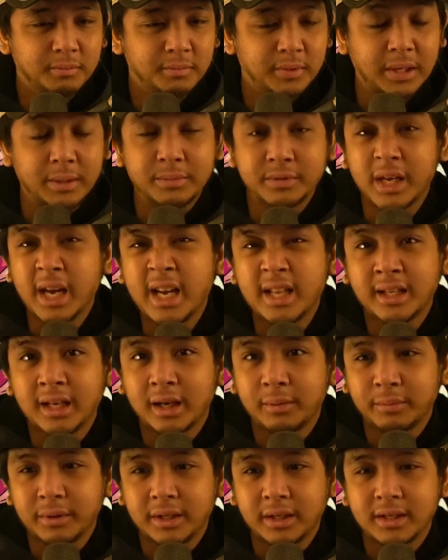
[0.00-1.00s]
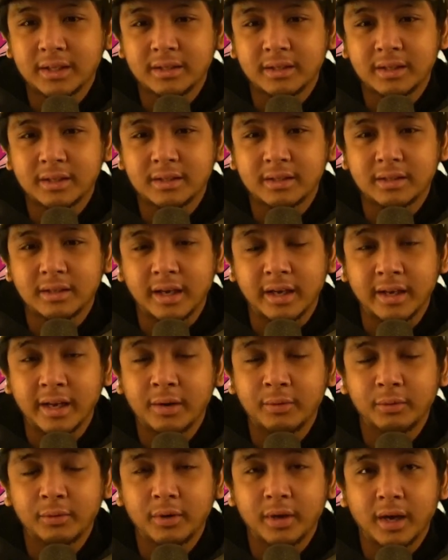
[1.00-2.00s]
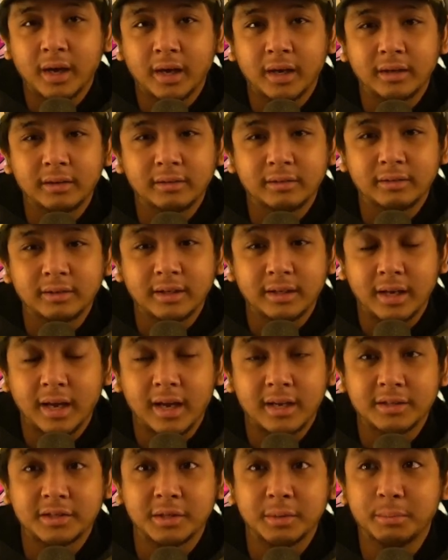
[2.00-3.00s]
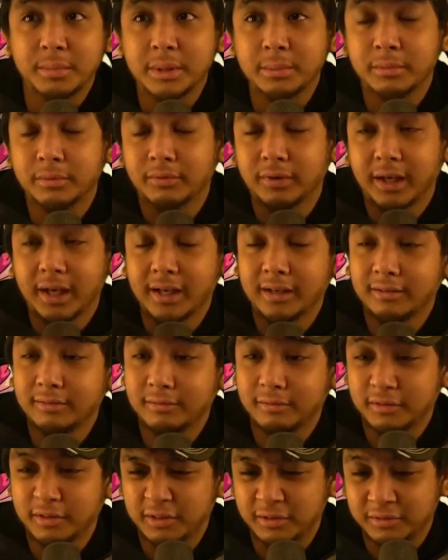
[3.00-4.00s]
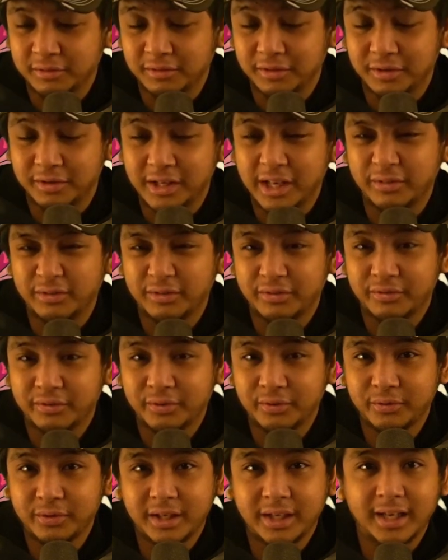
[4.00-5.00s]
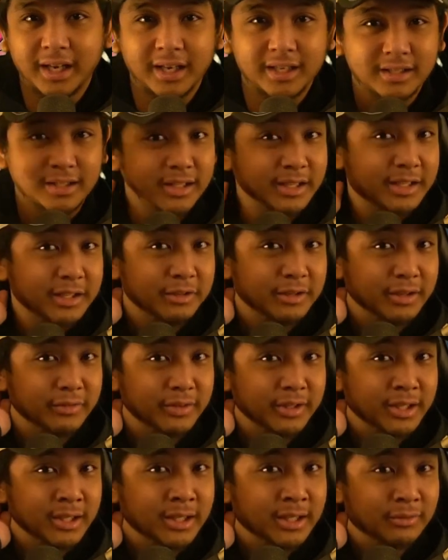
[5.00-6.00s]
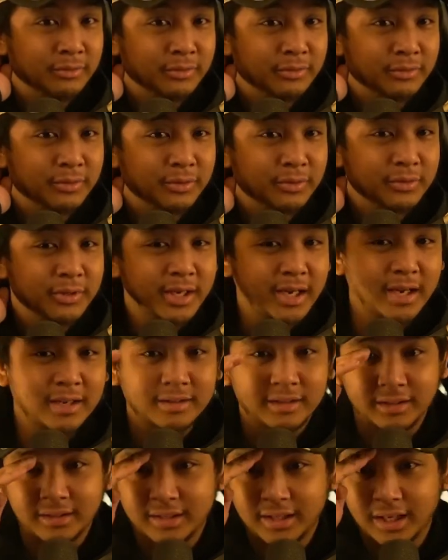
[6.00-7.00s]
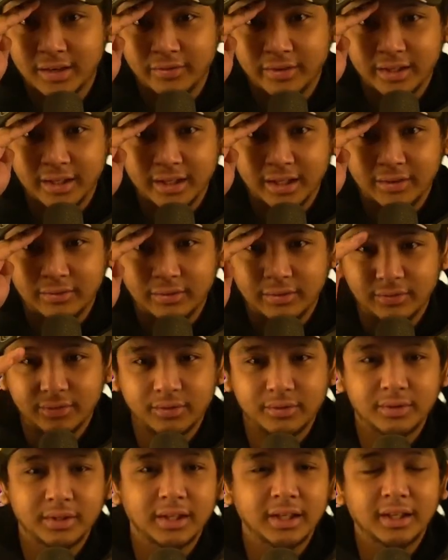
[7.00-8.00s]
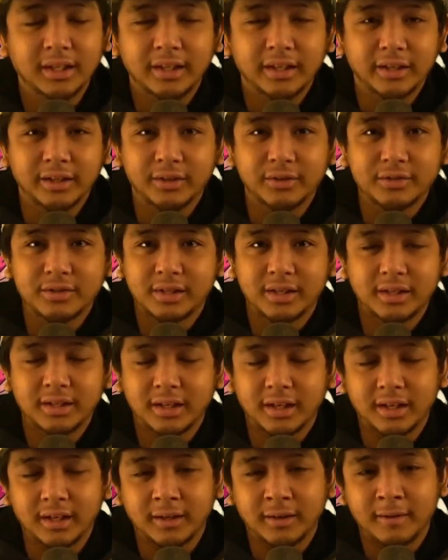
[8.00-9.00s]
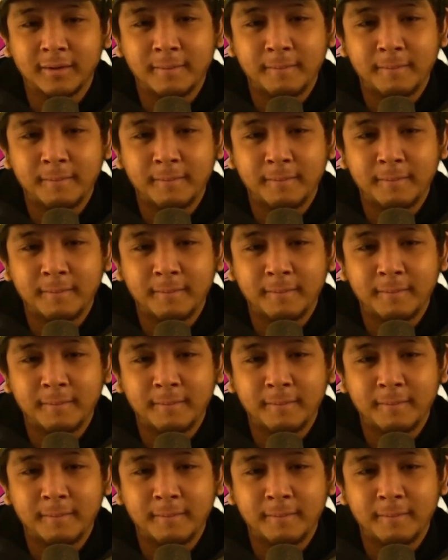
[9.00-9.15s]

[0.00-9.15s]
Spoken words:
But I'm saying that because this Eneru guy, he has the beam of light devil fruit. He has the hear everything devil fruit. He has the see everything devil fruit. You know what I'm saying? Like,